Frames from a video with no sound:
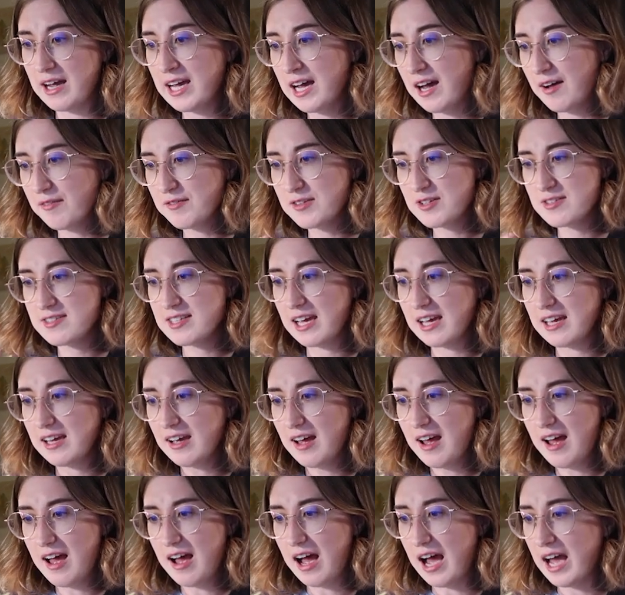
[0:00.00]
I have to
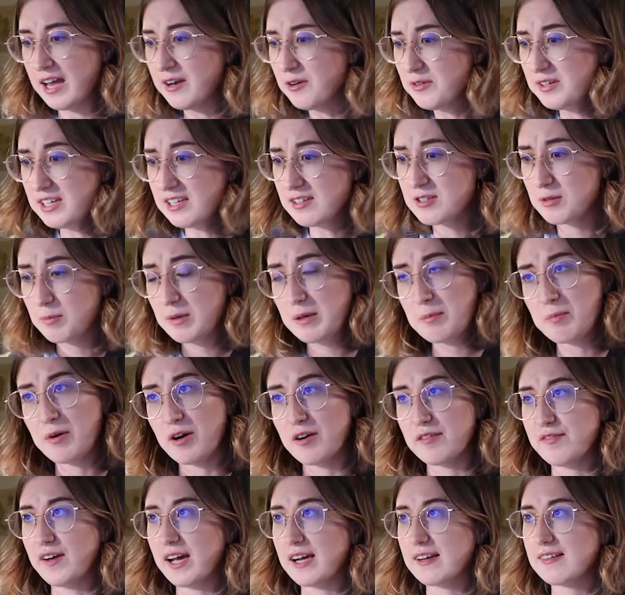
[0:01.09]
say, I don't need to be
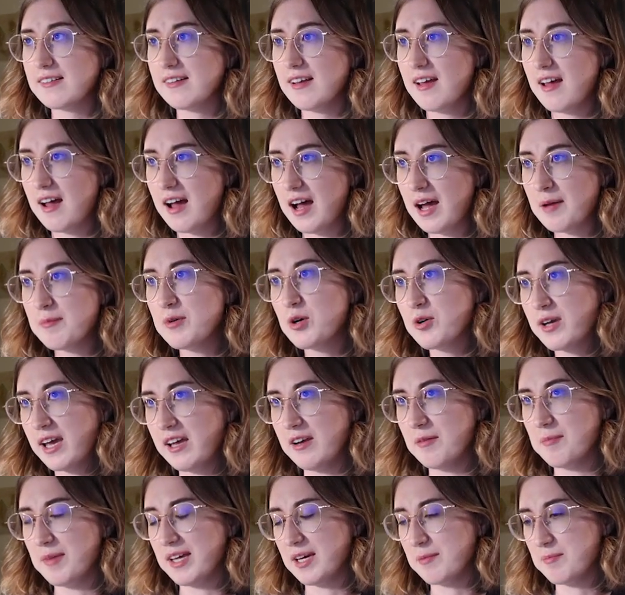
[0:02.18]
perfect. I'm okay
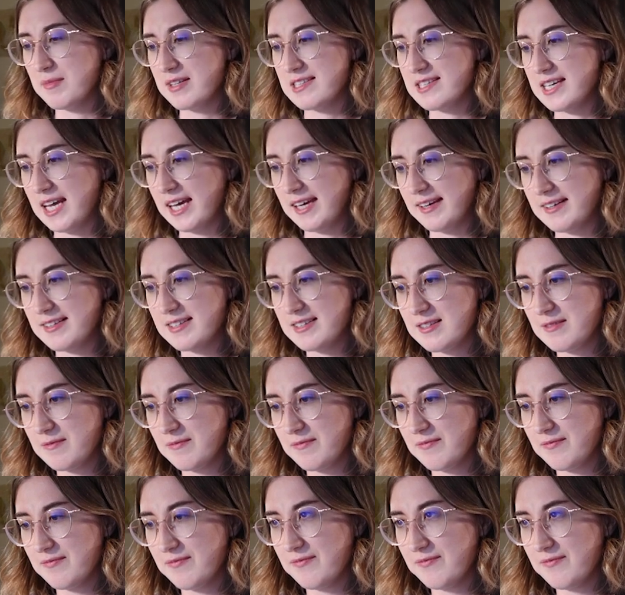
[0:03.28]
to make mistakes.